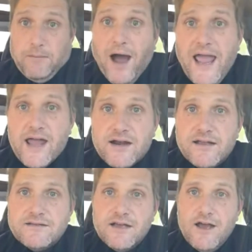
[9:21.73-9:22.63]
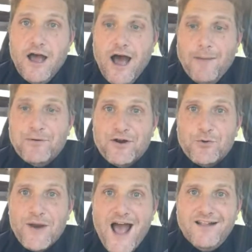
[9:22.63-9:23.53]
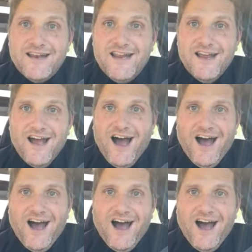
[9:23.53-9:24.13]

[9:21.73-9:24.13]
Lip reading: Look, in my head it is, but in reality,